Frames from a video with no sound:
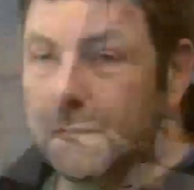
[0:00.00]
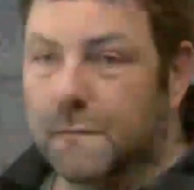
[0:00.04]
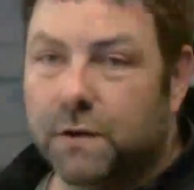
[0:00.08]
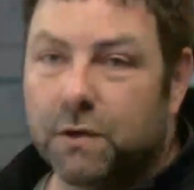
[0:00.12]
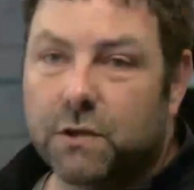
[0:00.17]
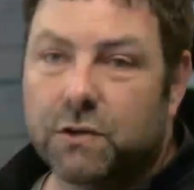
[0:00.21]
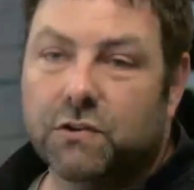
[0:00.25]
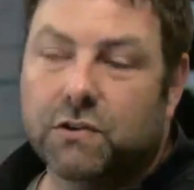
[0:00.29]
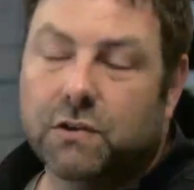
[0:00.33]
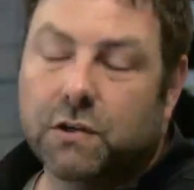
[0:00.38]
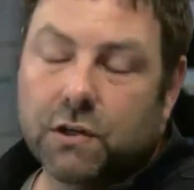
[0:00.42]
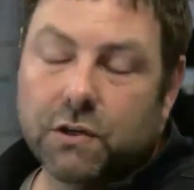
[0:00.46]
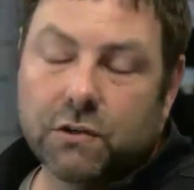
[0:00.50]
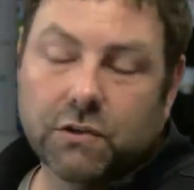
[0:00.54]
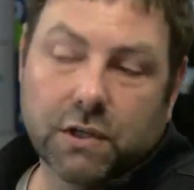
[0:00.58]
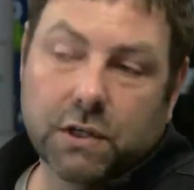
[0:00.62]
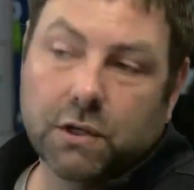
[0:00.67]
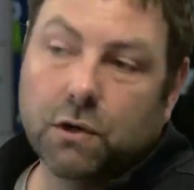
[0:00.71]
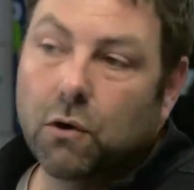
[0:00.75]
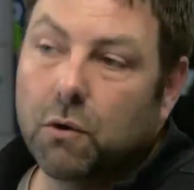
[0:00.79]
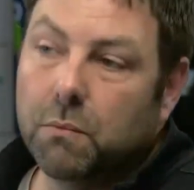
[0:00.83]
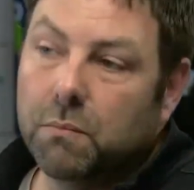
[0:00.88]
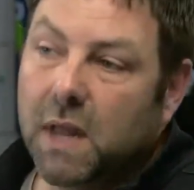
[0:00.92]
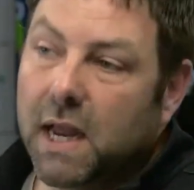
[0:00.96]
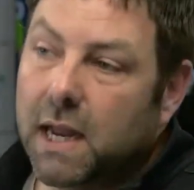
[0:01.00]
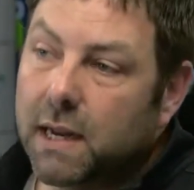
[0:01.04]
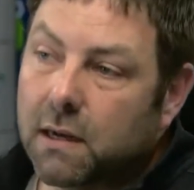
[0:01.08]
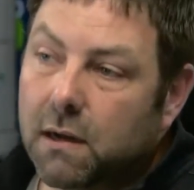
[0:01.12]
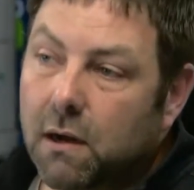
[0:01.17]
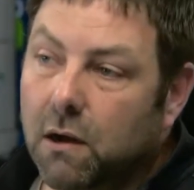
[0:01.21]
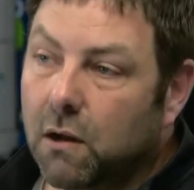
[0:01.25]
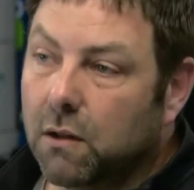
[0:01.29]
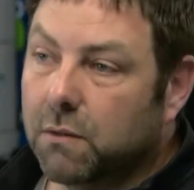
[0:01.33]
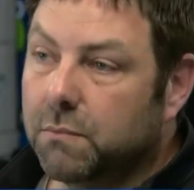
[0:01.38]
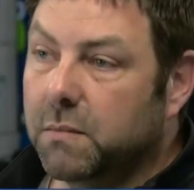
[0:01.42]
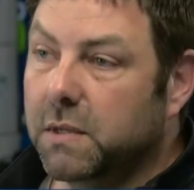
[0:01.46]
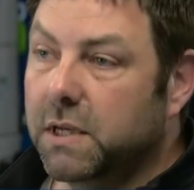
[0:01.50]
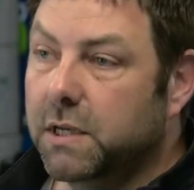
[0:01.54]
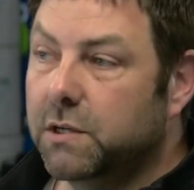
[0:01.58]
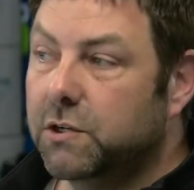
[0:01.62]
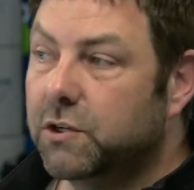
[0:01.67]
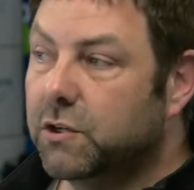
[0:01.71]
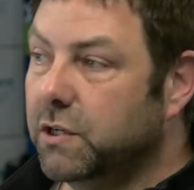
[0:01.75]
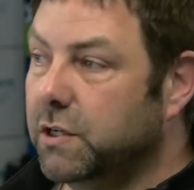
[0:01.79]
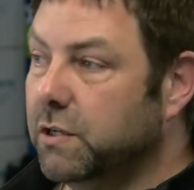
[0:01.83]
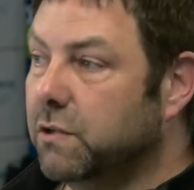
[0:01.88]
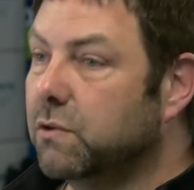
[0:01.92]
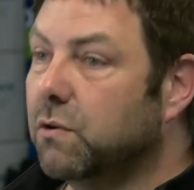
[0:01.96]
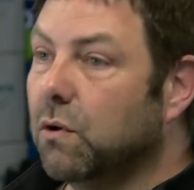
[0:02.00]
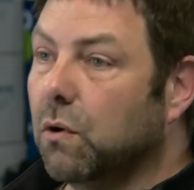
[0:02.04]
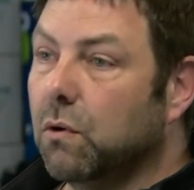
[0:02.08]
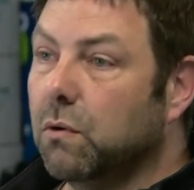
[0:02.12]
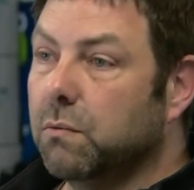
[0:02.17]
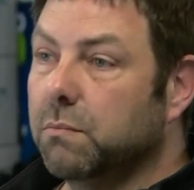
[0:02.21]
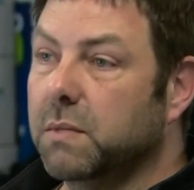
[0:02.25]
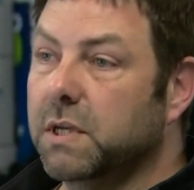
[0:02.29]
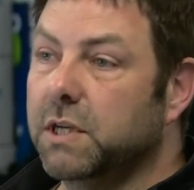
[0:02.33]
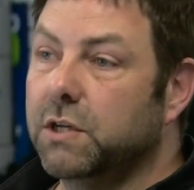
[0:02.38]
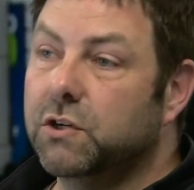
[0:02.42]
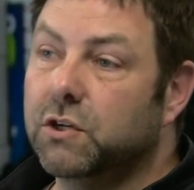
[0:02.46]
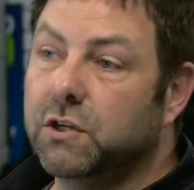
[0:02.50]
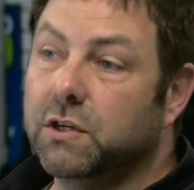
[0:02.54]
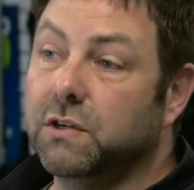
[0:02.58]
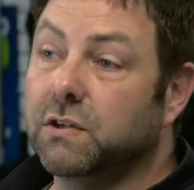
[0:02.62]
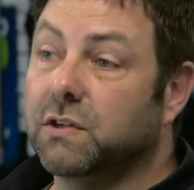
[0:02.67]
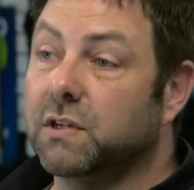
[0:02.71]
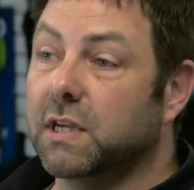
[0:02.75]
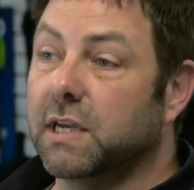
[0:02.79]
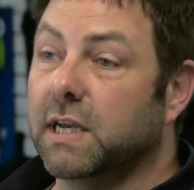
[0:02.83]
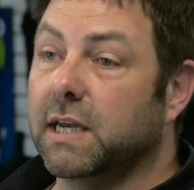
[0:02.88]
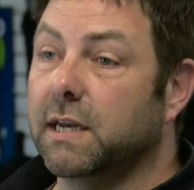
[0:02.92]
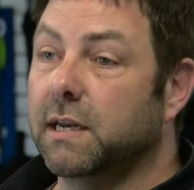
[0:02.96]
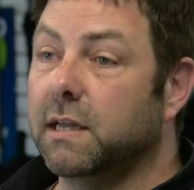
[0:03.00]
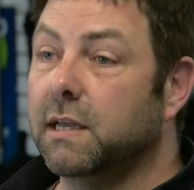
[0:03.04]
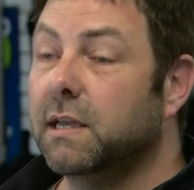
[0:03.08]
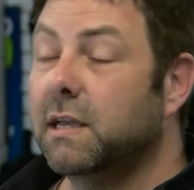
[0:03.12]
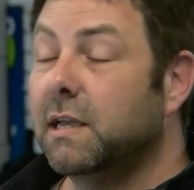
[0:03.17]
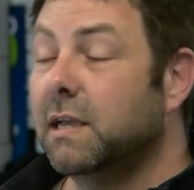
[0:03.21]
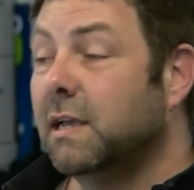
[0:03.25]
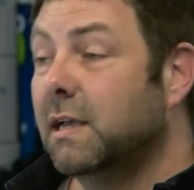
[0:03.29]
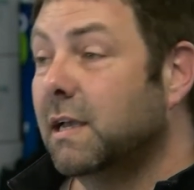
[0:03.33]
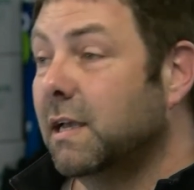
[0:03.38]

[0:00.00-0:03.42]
First nursing home that called me, she told me, she said,